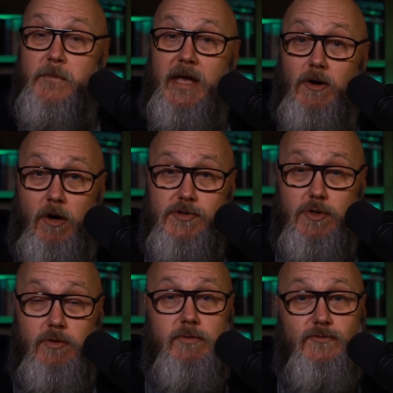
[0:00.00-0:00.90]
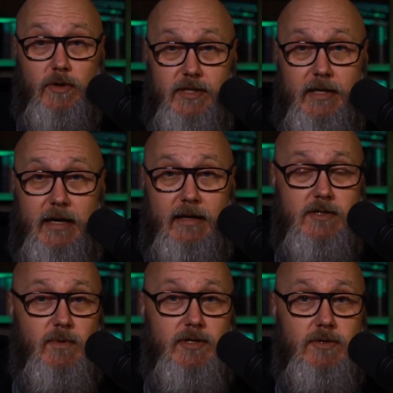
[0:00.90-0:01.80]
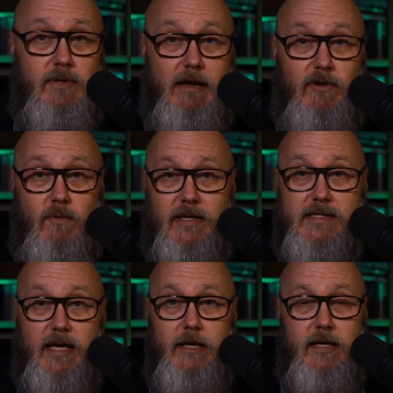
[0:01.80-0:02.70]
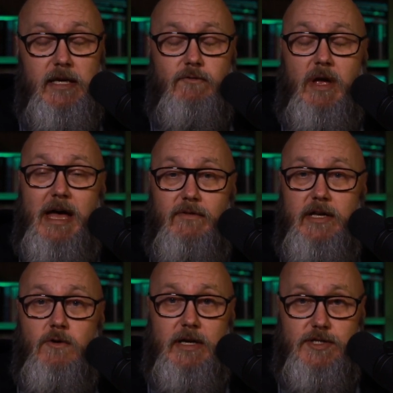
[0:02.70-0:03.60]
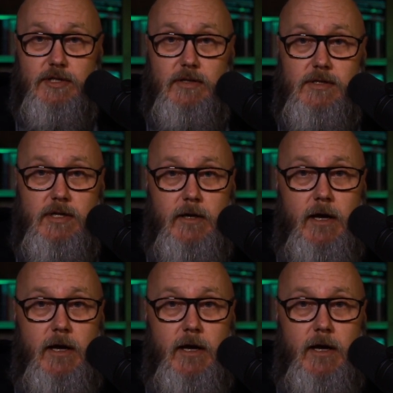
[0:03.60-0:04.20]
And also for tonight, as we do every Wednesday, if you have any questions,